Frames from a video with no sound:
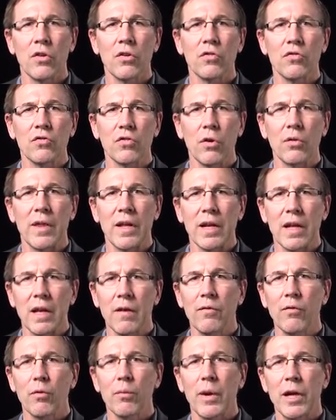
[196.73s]
so that
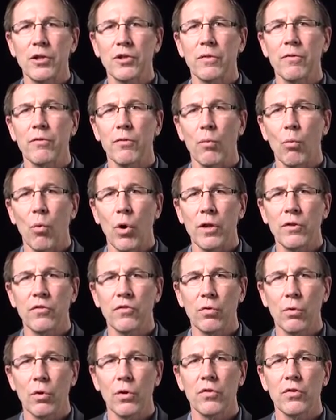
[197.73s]
information from one
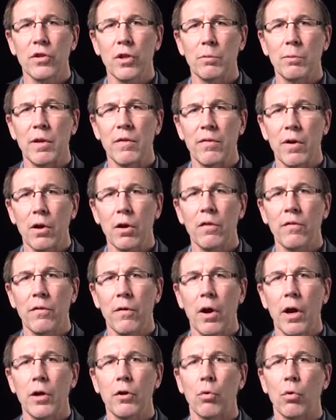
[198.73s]
source can be
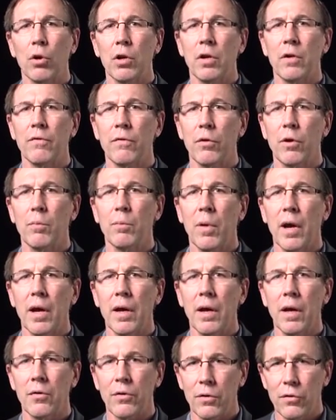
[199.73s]
verified or confirmed
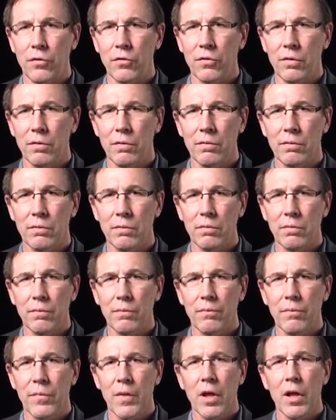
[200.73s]
by others.
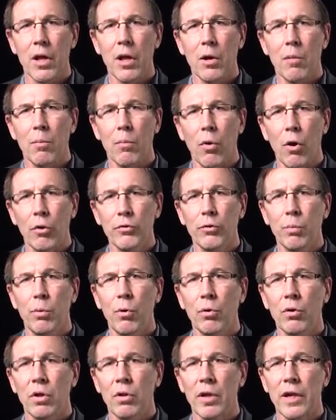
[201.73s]

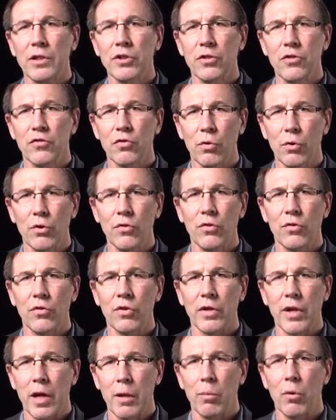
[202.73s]
Multiple collection sources
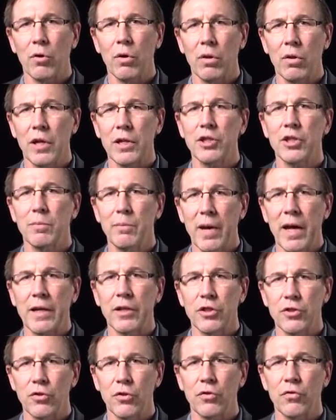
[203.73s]
enable collection
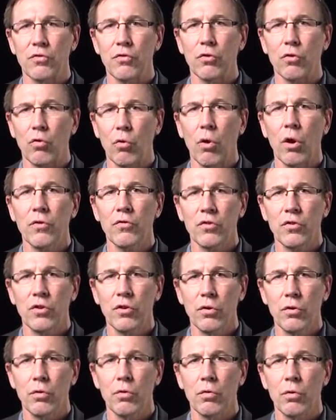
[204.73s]
managers to
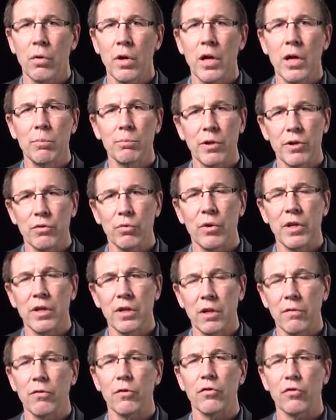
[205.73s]
cross-cue between
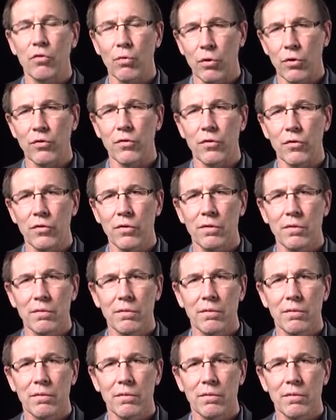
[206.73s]
different sources.